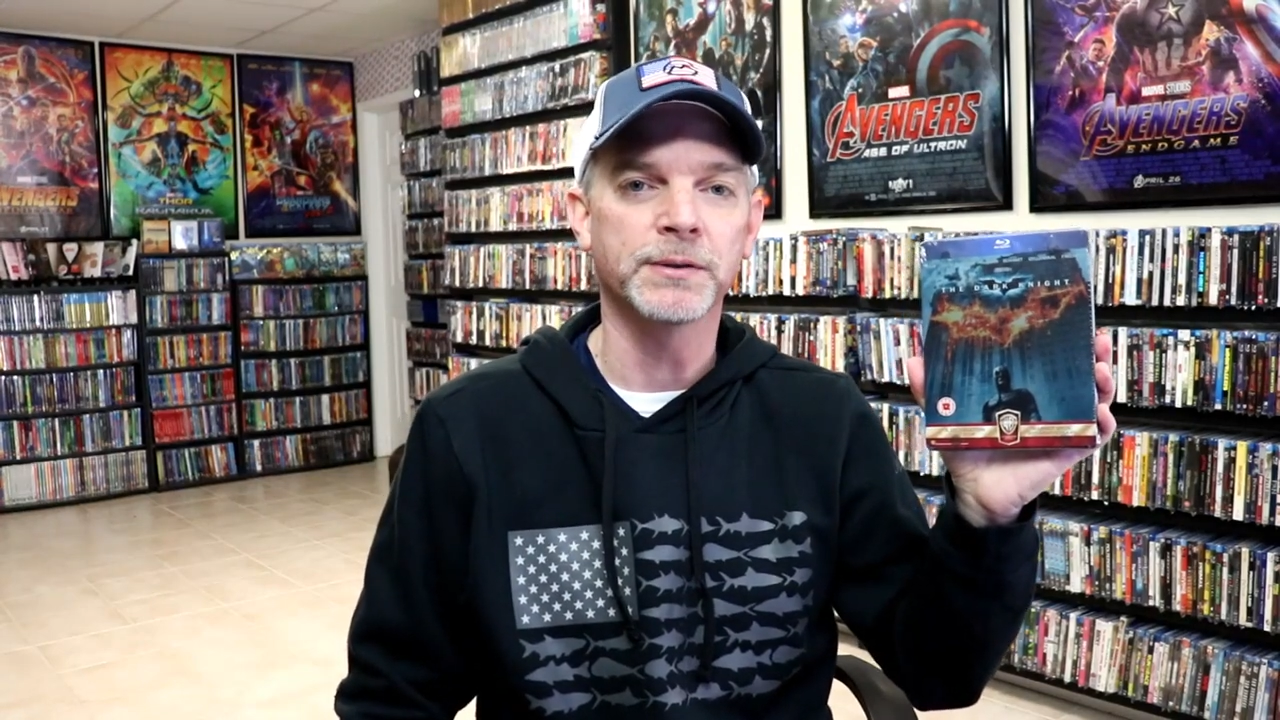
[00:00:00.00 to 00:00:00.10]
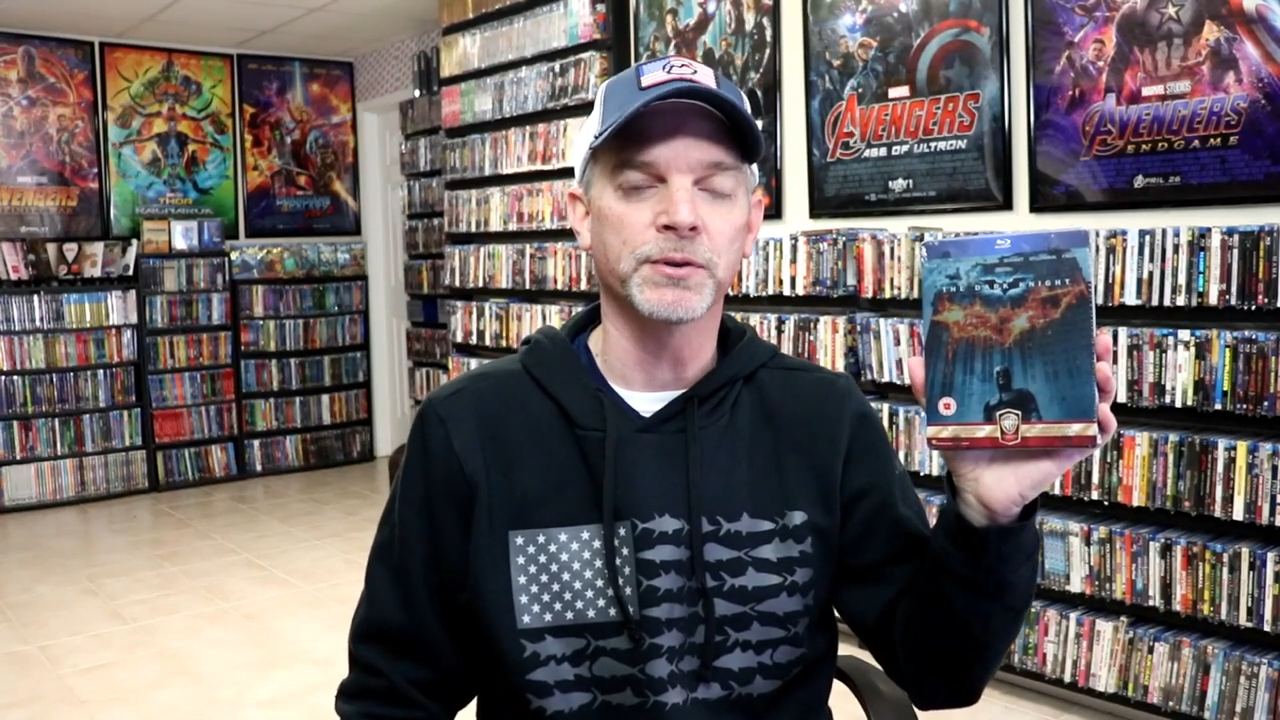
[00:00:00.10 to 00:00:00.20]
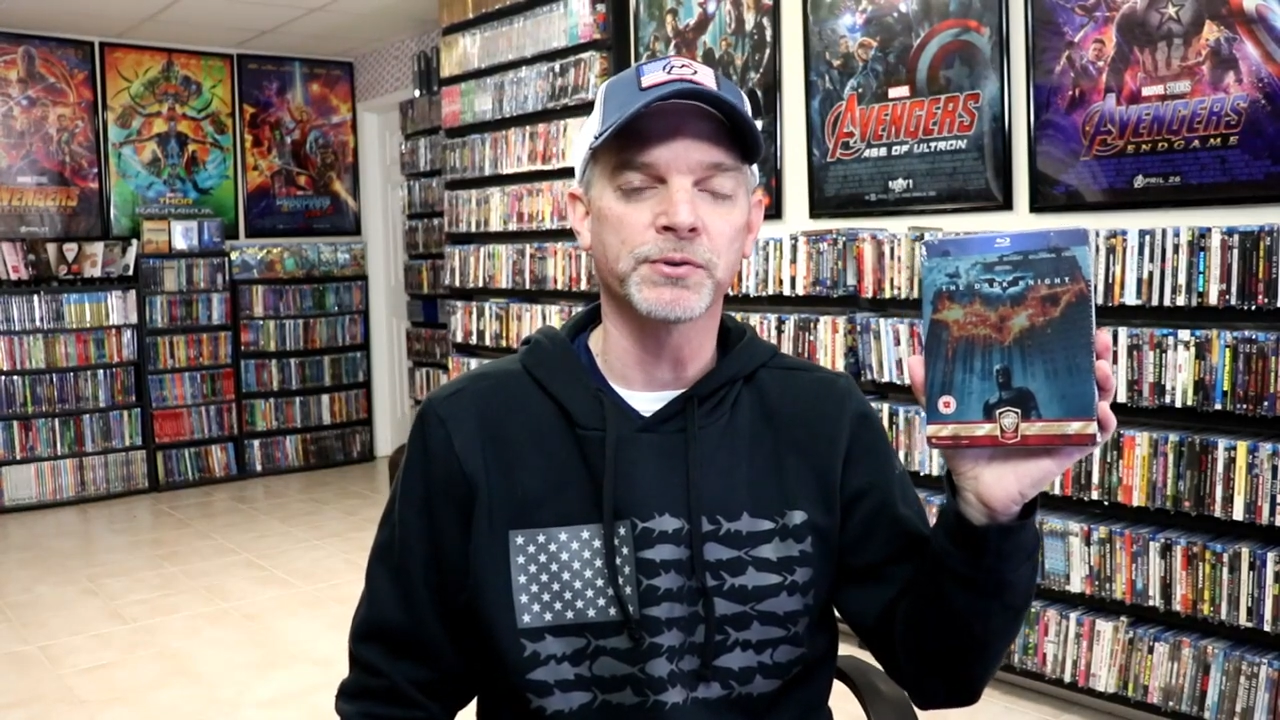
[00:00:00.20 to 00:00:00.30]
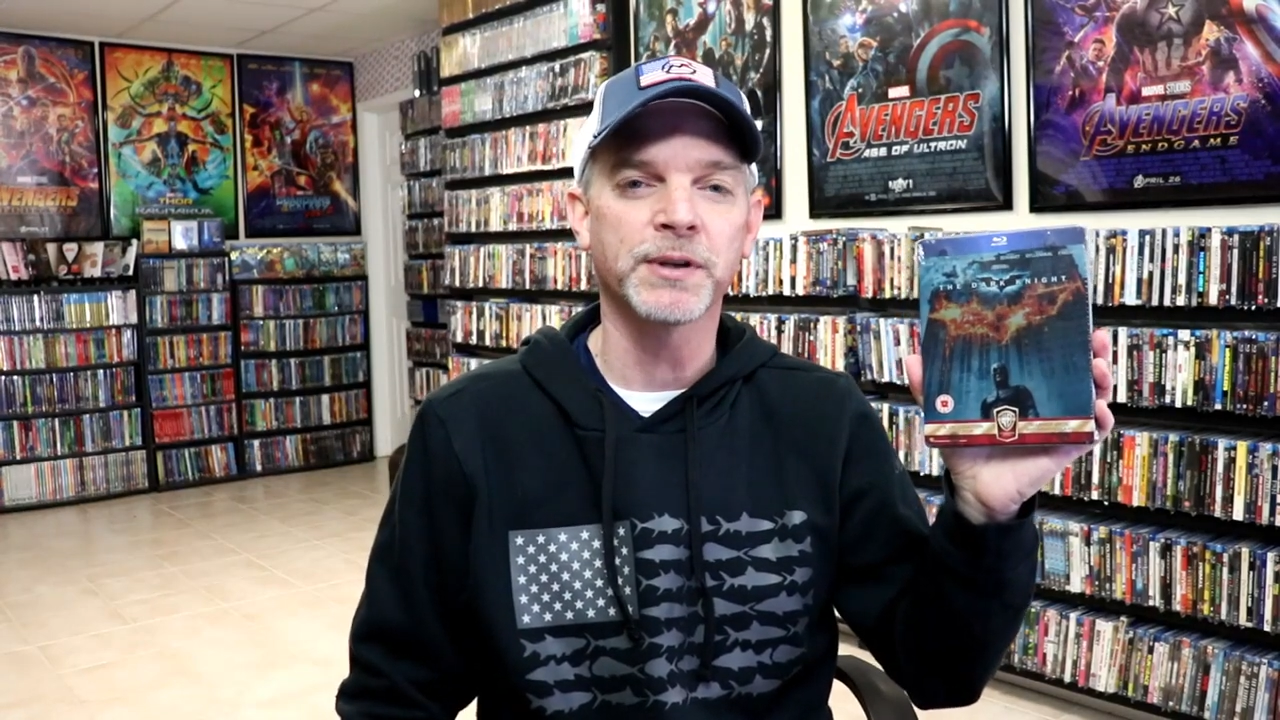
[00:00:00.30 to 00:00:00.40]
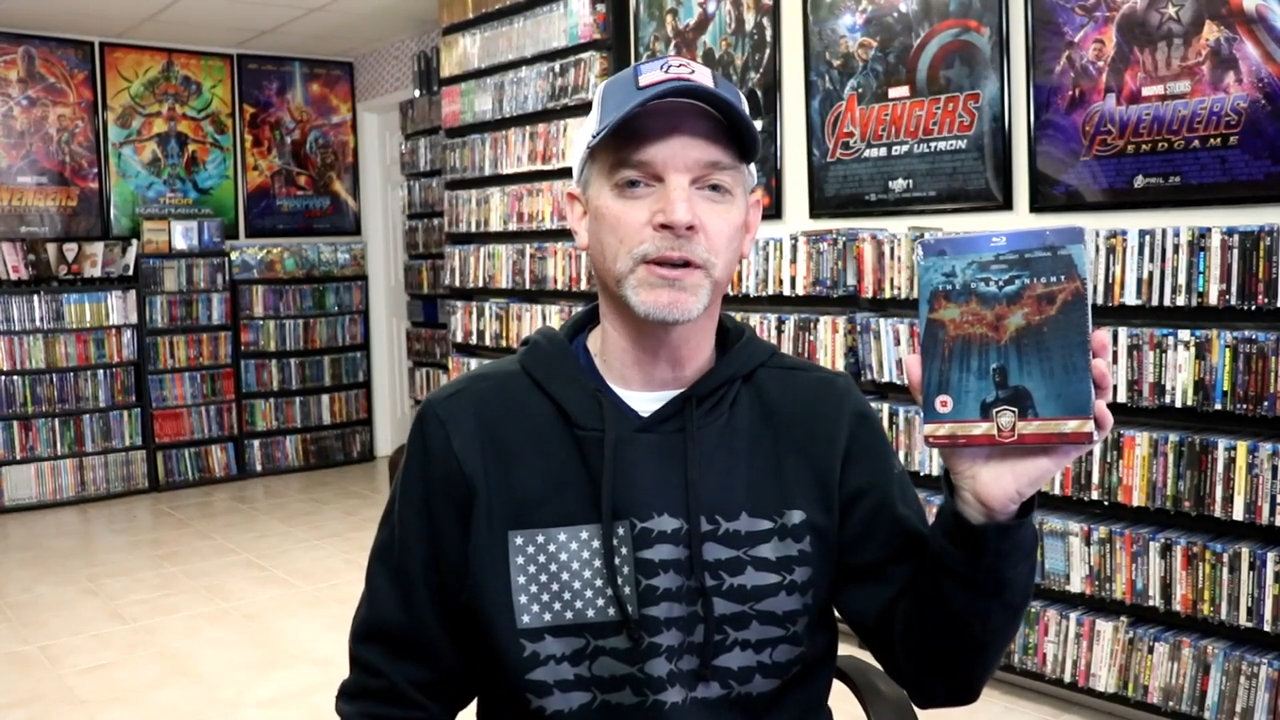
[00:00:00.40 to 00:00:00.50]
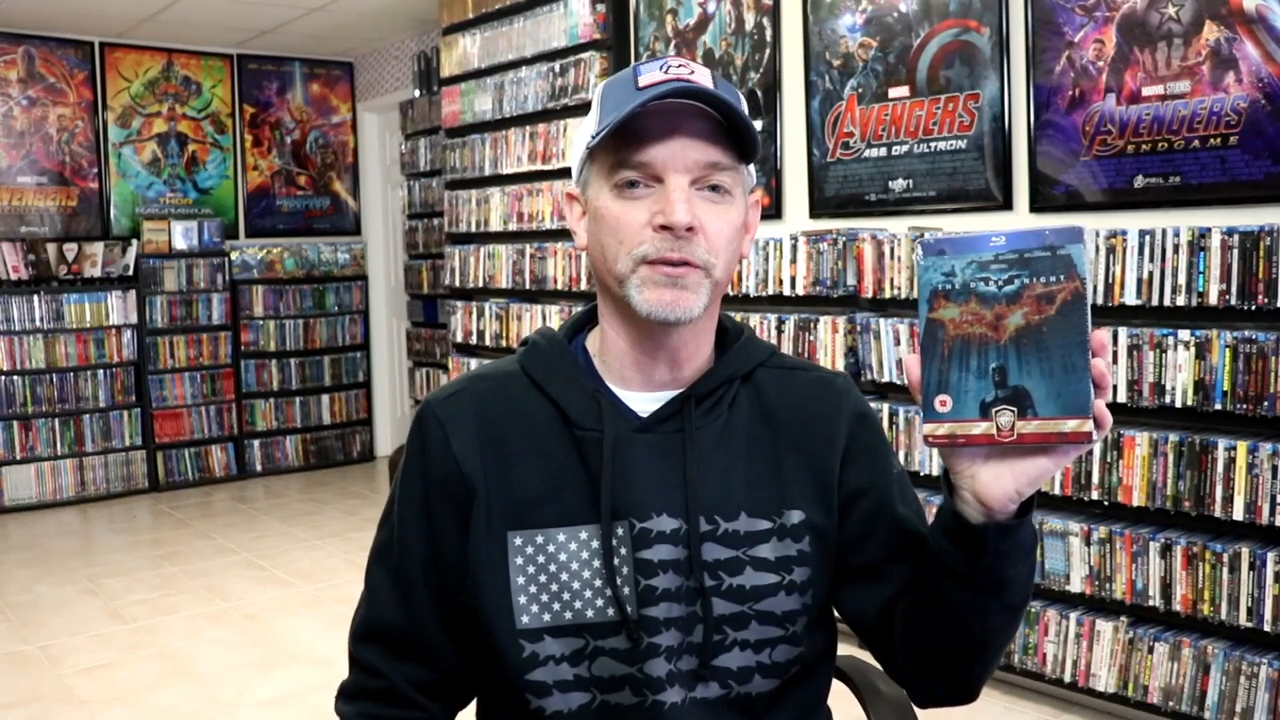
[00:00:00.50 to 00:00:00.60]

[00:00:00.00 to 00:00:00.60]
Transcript: so stick